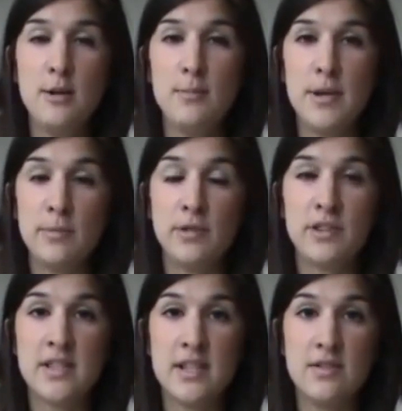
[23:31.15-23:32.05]

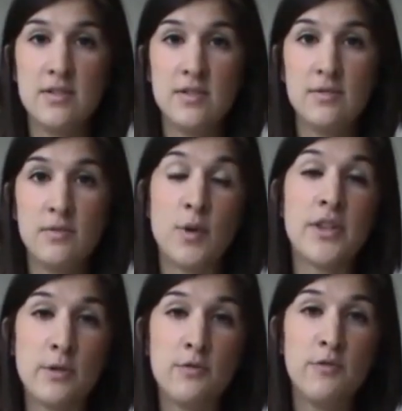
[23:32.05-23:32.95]
people didn't, well,
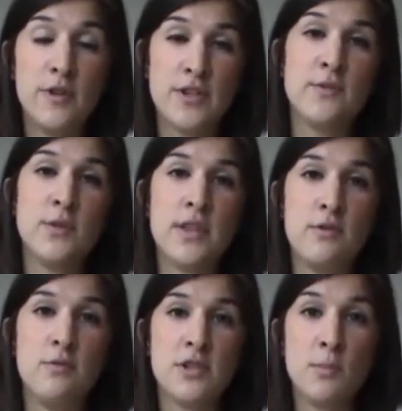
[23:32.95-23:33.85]
they would, first of all,
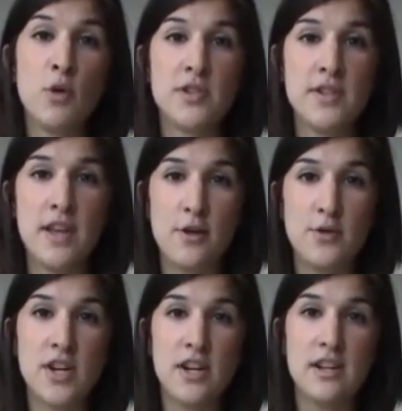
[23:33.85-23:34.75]
they'd respond in their
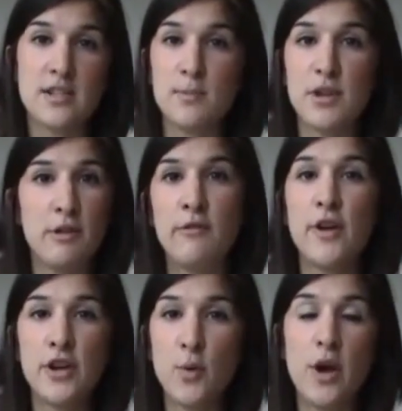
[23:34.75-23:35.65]
own dialects, but they would
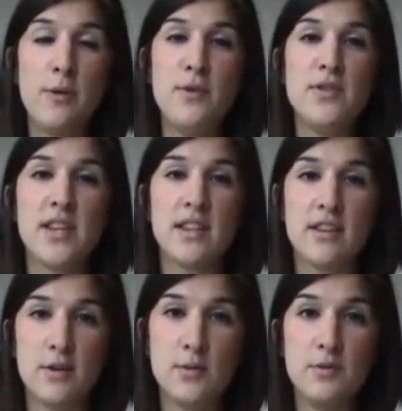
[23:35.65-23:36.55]
find it quite amusing
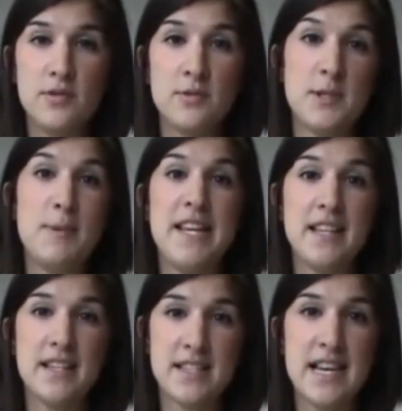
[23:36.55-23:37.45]
that I was
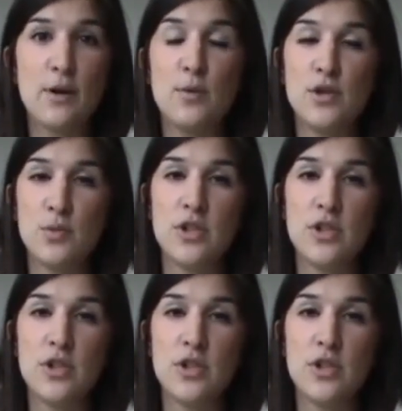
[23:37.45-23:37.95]
speaking this language,